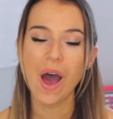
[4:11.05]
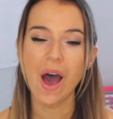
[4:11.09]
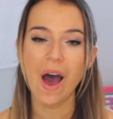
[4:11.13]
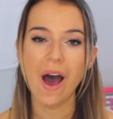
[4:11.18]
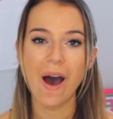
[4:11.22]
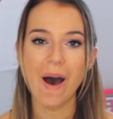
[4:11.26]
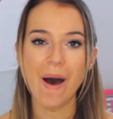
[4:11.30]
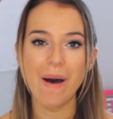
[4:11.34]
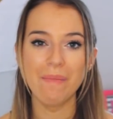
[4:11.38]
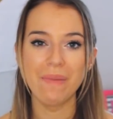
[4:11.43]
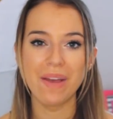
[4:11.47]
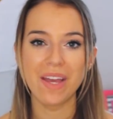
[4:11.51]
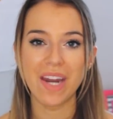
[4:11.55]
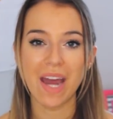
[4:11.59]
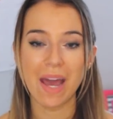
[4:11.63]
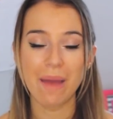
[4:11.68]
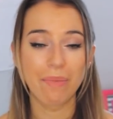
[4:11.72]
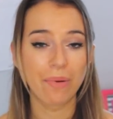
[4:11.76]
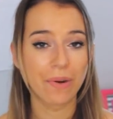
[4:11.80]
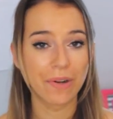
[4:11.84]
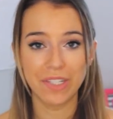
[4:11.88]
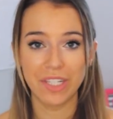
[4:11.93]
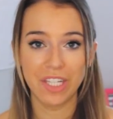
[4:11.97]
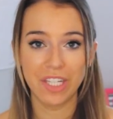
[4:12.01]
And I
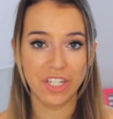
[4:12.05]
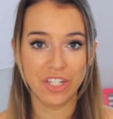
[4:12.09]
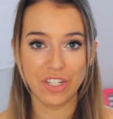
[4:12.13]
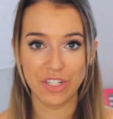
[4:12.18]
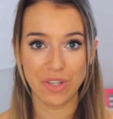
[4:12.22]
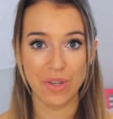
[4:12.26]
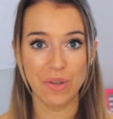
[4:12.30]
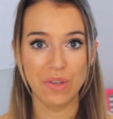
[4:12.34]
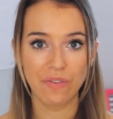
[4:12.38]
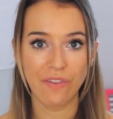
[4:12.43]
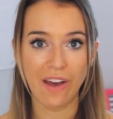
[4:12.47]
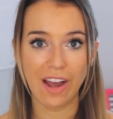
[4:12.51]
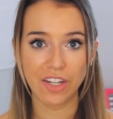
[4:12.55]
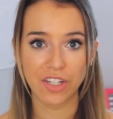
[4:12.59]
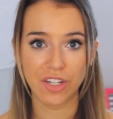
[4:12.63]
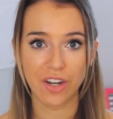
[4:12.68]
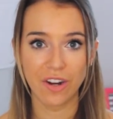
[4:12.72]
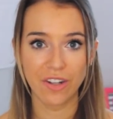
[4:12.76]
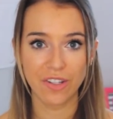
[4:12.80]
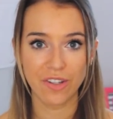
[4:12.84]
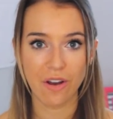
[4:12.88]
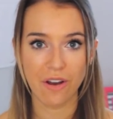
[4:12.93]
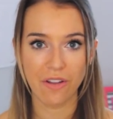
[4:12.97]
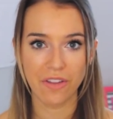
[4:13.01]
personally just use
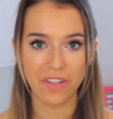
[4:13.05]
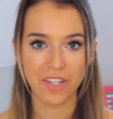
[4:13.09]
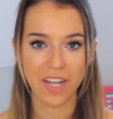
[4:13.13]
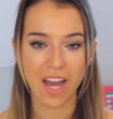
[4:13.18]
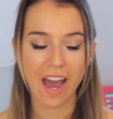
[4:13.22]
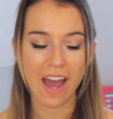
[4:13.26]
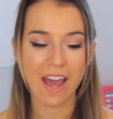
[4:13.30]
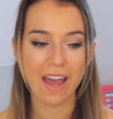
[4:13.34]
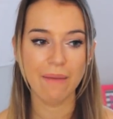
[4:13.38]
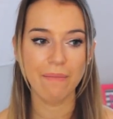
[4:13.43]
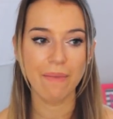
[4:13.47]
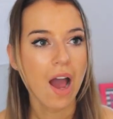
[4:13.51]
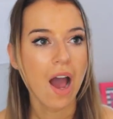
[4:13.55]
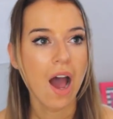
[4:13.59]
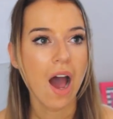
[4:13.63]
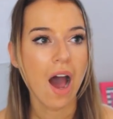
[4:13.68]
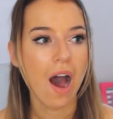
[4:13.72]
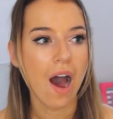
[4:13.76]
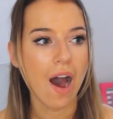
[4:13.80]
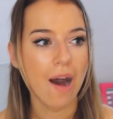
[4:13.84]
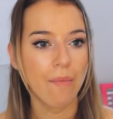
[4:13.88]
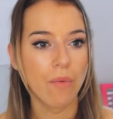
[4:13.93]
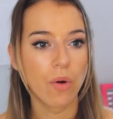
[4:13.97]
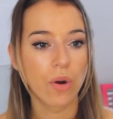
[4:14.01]
flashcards all the time,
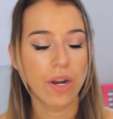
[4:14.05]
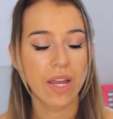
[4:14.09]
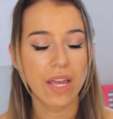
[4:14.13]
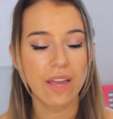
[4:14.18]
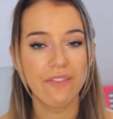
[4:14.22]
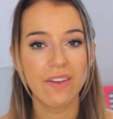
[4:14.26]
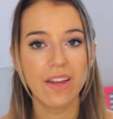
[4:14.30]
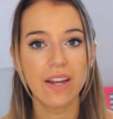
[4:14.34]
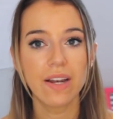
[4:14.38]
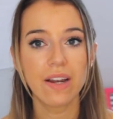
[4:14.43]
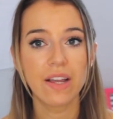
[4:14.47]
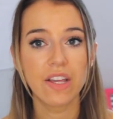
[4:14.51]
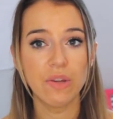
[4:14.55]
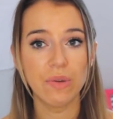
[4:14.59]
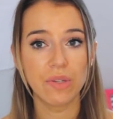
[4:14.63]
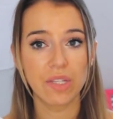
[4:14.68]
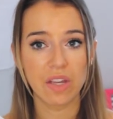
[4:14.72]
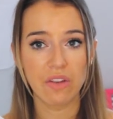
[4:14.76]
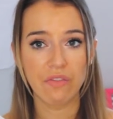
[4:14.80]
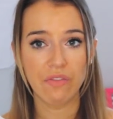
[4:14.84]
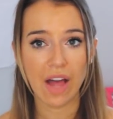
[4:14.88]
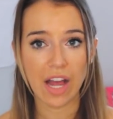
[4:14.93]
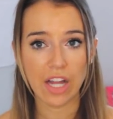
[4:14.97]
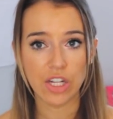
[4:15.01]
or even
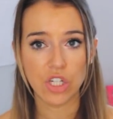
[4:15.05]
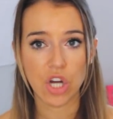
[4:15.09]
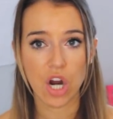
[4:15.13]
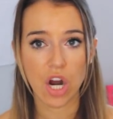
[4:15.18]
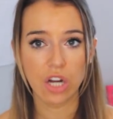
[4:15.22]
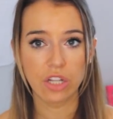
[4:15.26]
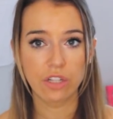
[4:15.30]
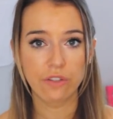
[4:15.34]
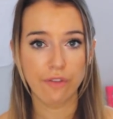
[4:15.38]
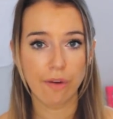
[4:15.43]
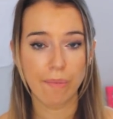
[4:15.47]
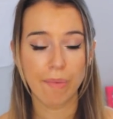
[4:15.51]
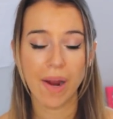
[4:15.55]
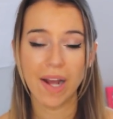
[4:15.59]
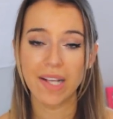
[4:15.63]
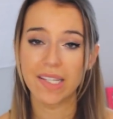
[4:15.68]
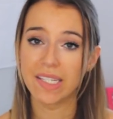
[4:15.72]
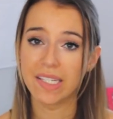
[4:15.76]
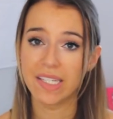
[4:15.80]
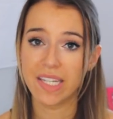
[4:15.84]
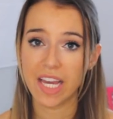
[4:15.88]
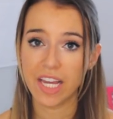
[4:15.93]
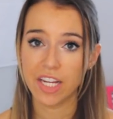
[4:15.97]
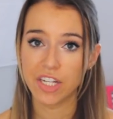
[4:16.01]
using flashcards for
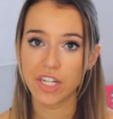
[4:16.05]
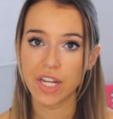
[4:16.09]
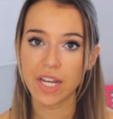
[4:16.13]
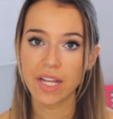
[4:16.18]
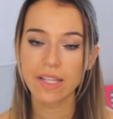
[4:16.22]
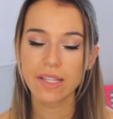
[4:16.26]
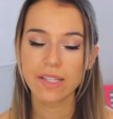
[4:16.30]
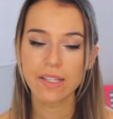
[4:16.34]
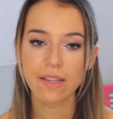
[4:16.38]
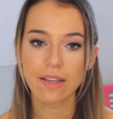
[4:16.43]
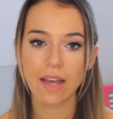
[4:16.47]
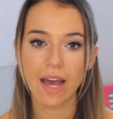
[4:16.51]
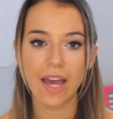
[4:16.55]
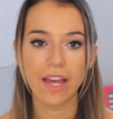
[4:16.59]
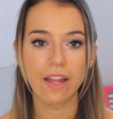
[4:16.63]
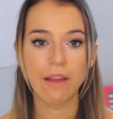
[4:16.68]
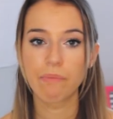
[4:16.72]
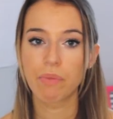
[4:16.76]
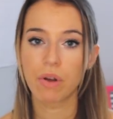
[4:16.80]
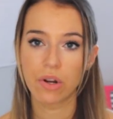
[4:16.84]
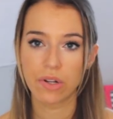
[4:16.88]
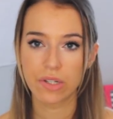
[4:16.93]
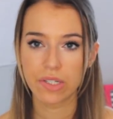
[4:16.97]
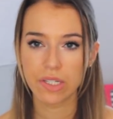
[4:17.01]
presentations.
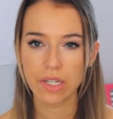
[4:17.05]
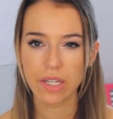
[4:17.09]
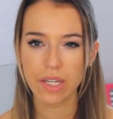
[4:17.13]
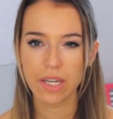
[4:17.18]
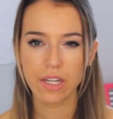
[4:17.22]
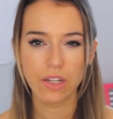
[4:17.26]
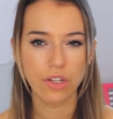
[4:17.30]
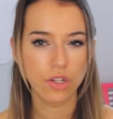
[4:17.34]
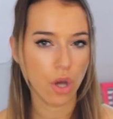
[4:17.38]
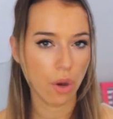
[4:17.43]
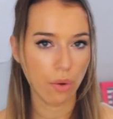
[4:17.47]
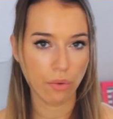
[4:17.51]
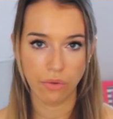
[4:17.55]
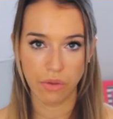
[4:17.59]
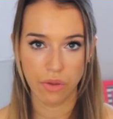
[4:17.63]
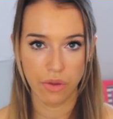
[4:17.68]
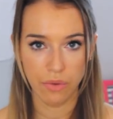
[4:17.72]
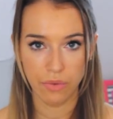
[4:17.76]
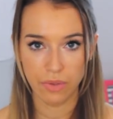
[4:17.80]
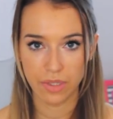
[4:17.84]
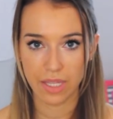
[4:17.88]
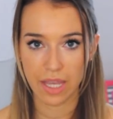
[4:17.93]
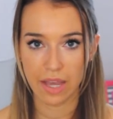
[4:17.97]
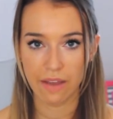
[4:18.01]
I personally don't
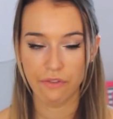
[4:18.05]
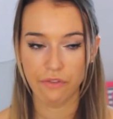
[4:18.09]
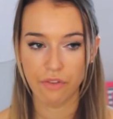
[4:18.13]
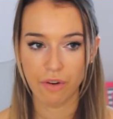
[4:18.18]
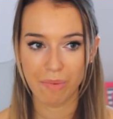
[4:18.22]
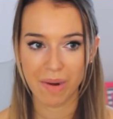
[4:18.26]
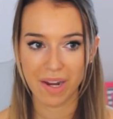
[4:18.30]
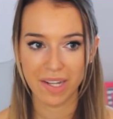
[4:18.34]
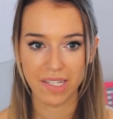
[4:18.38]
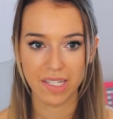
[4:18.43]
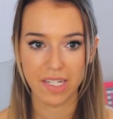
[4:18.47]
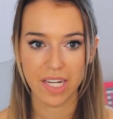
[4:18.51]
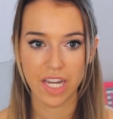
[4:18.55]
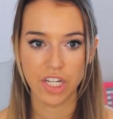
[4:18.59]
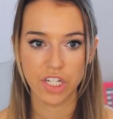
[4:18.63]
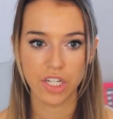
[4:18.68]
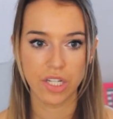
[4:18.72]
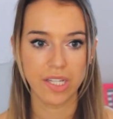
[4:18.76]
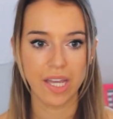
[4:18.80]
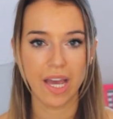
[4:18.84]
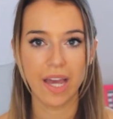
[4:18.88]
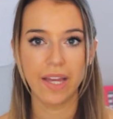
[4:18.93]
use it for presentations.